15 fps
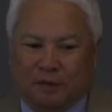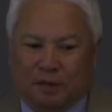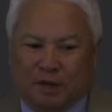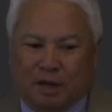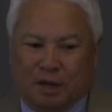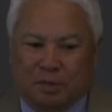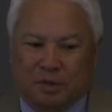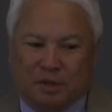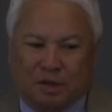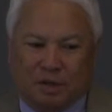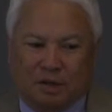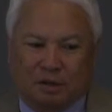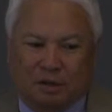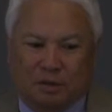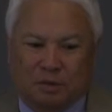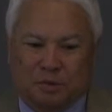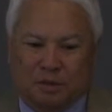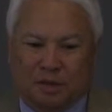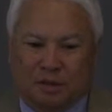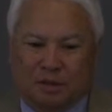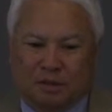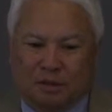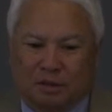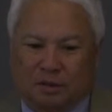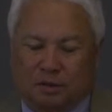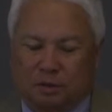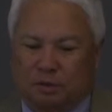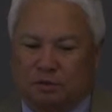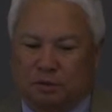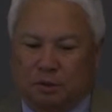uh, habitat comes out of uh,
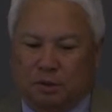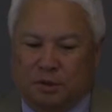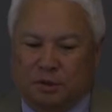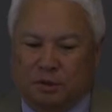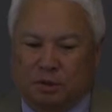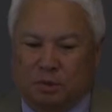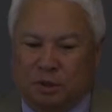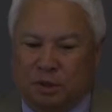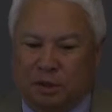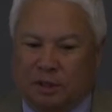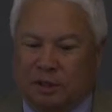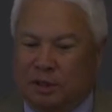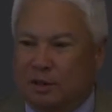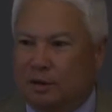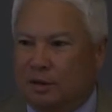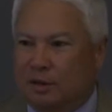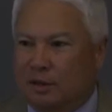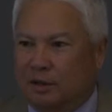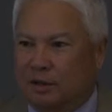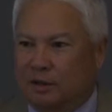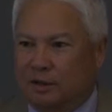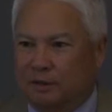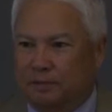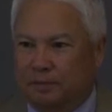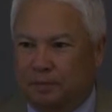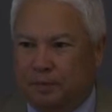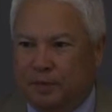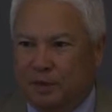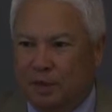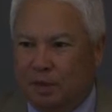those forests as well, and then and uh,
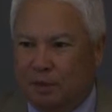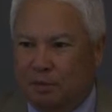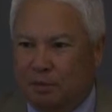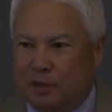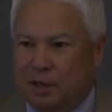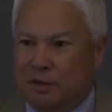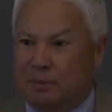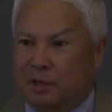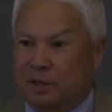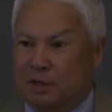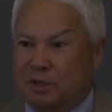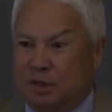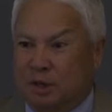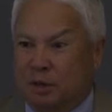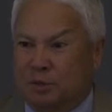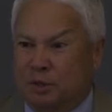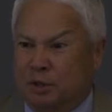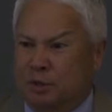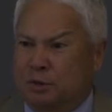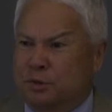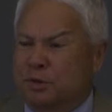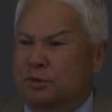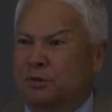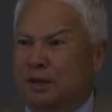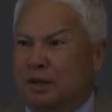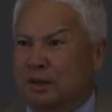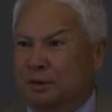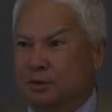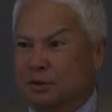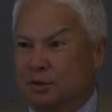many many jobs, hundreds of
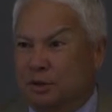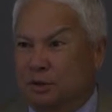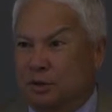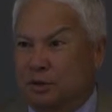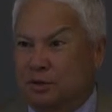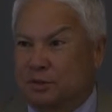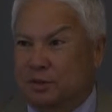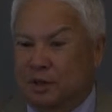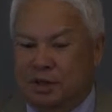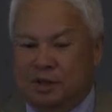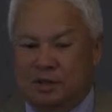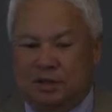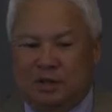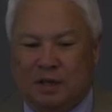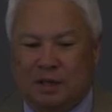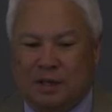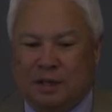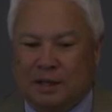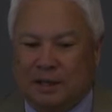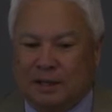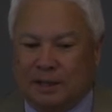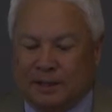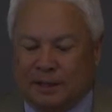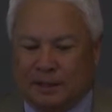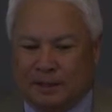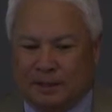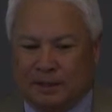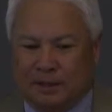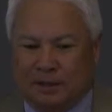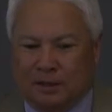thousands across the nation,
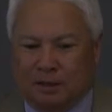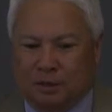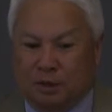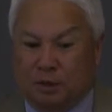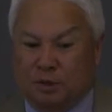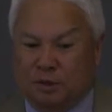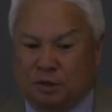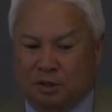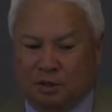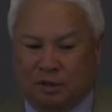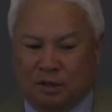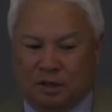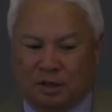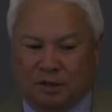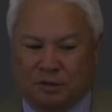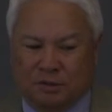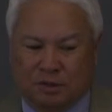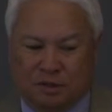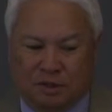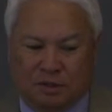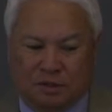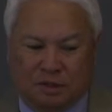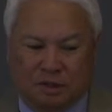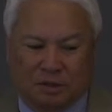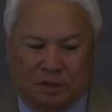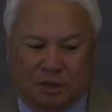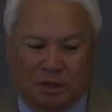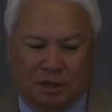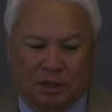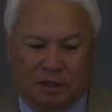and then uh, close to 100,000 here in South
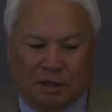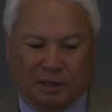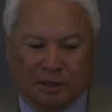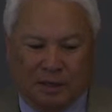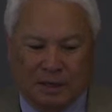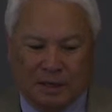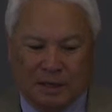Carolina,